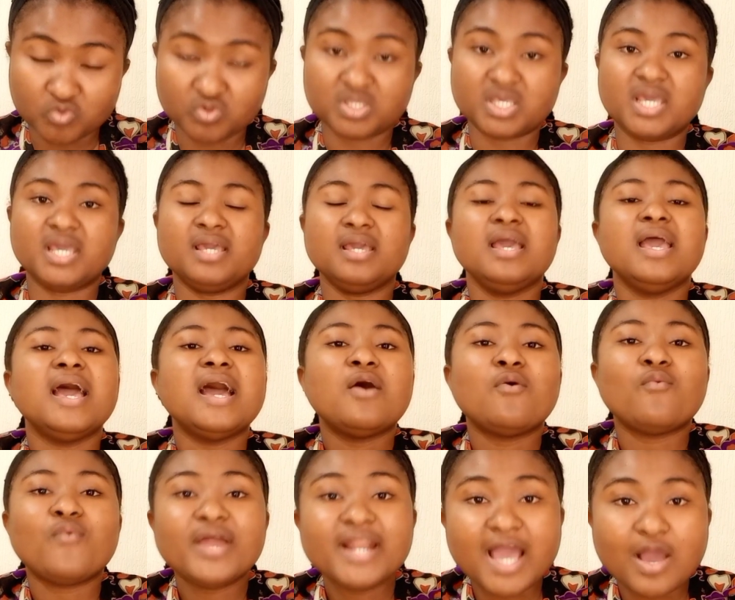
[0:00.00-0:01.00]
Okay,
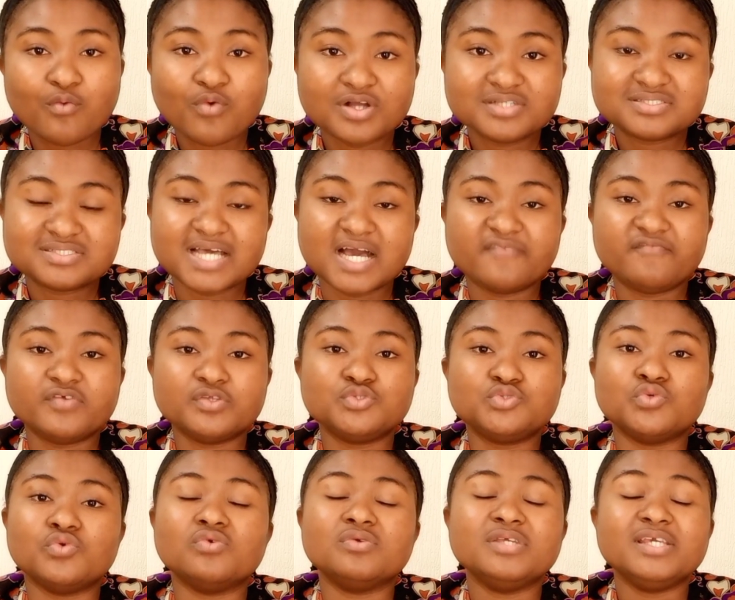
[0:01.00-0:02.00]
when I watched that
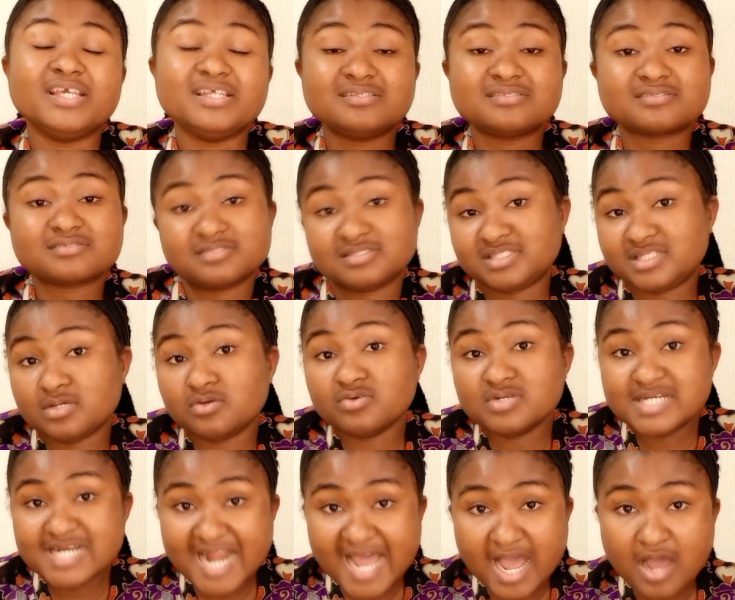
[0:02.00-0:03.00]
video, it's
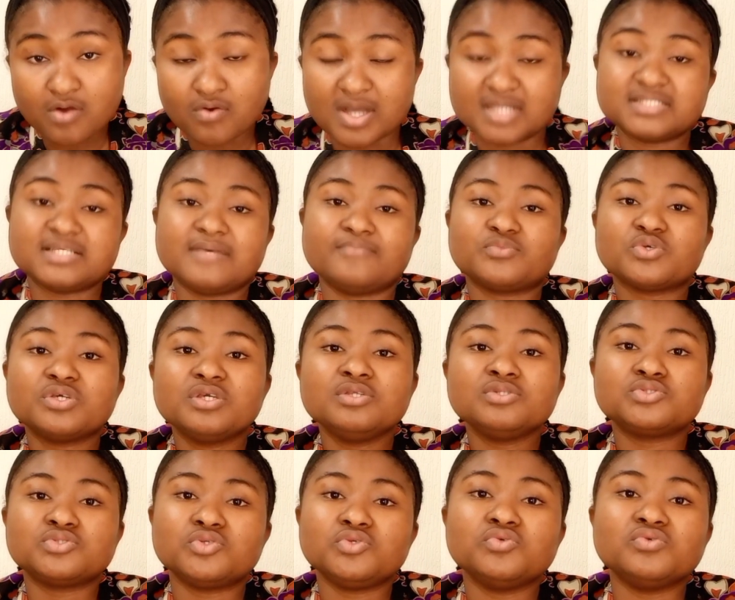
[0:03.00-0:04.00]
till now, as I'm
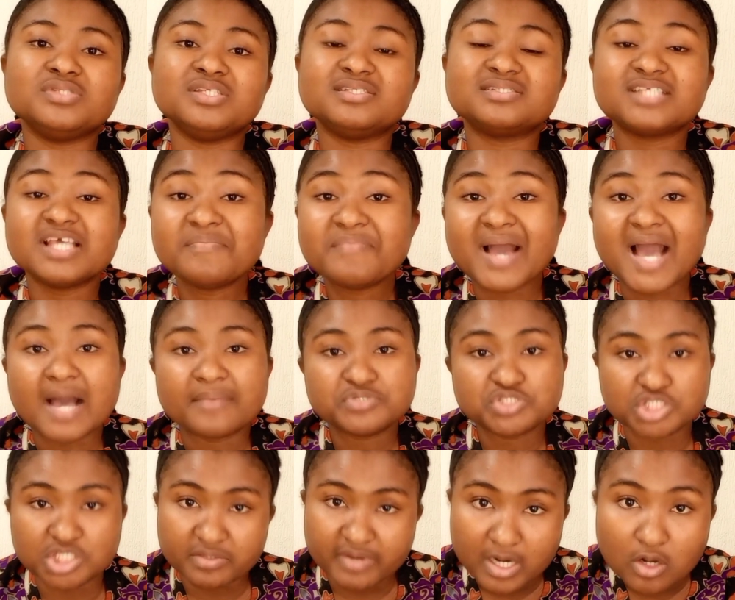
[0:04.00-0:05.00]
talking to you, the same app
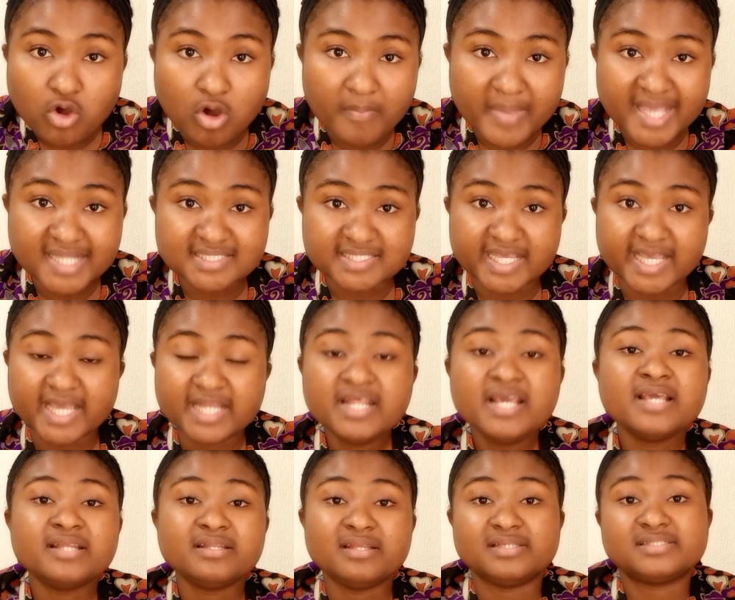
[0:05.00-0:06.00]
she recommended,
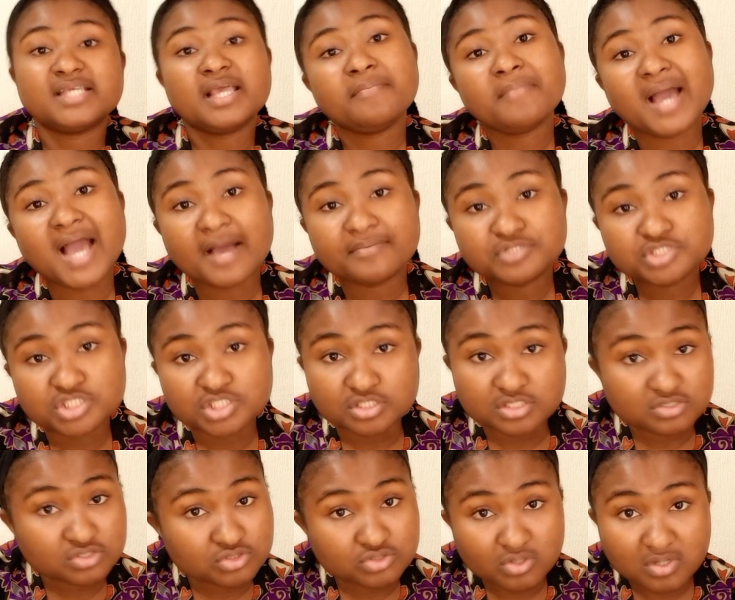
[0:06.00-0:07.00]
the same app
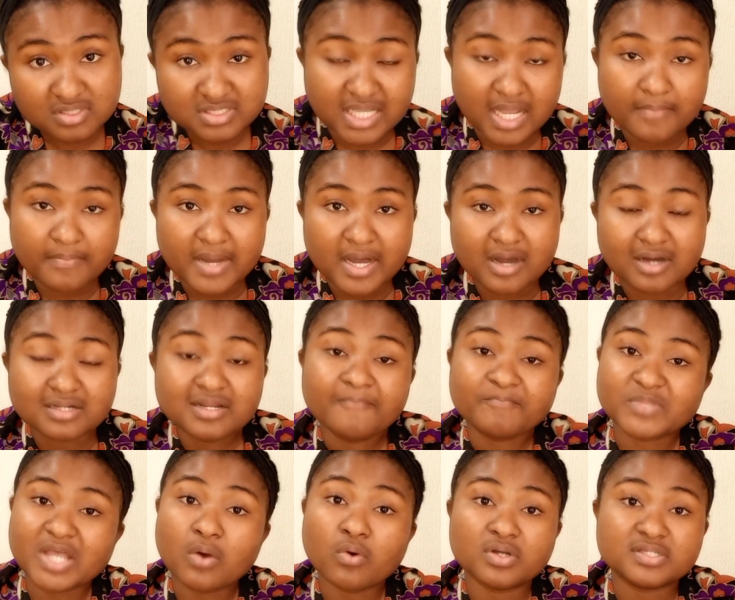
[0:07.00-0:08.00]
she talked about,
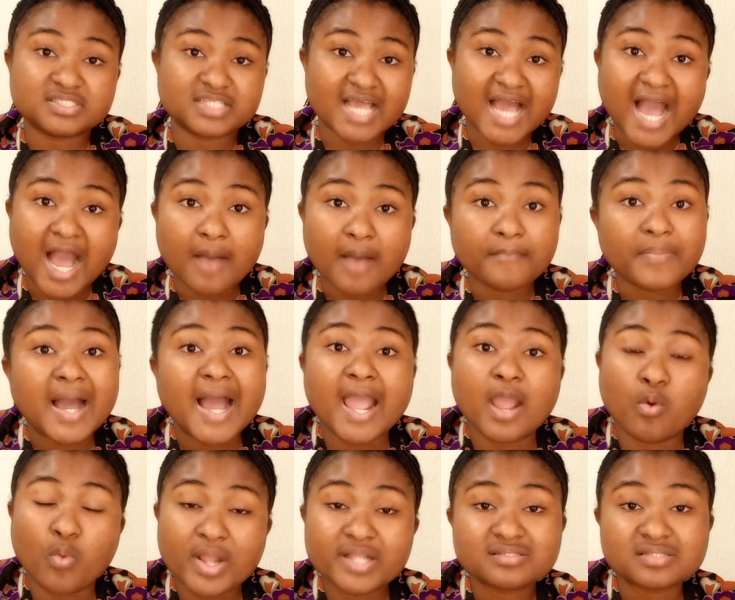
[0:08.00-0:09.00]
that was the app
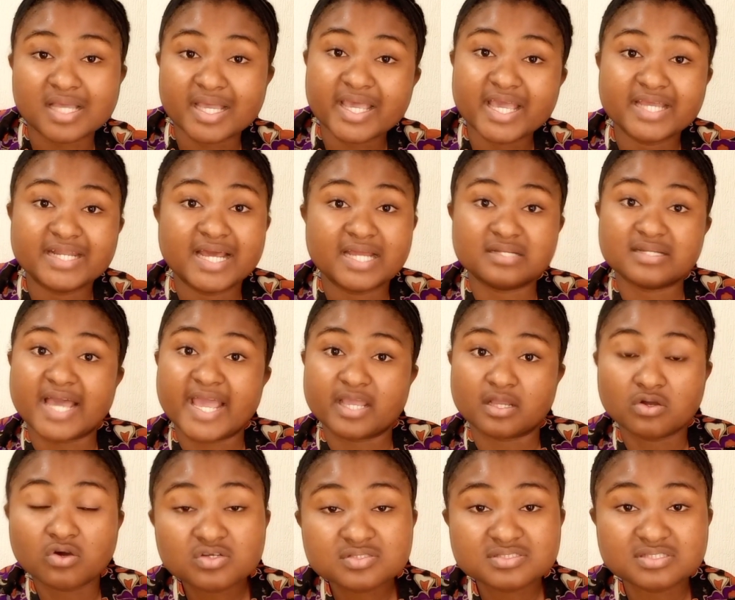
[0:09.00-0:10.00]
I went ahead and I
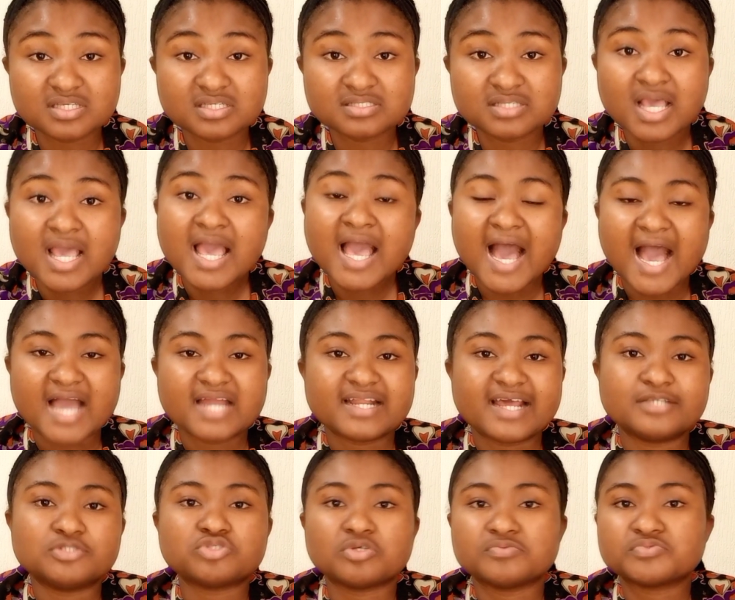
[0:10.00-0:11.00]
got it, and
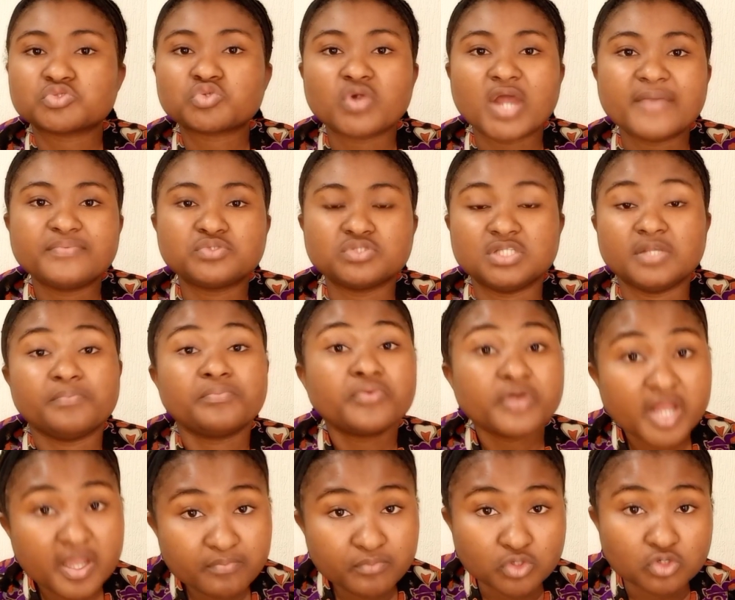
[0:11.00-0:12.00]
I subscribed to the
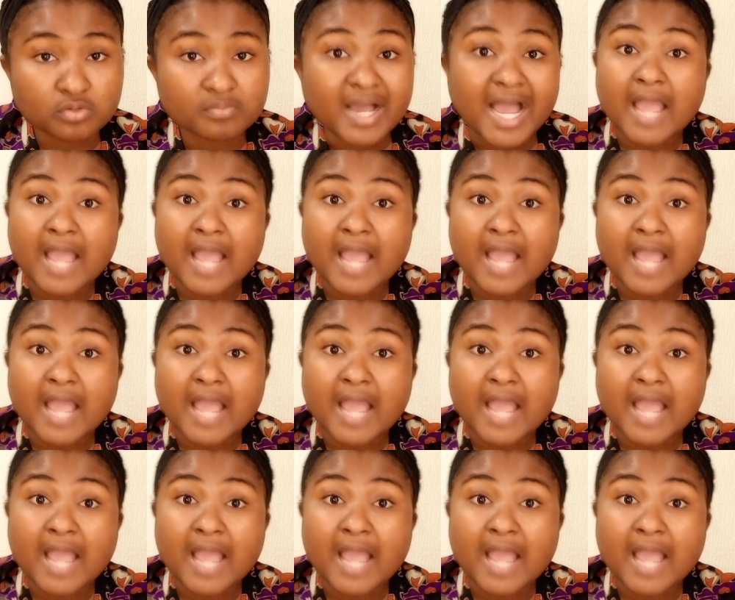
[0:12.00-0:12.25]
premium.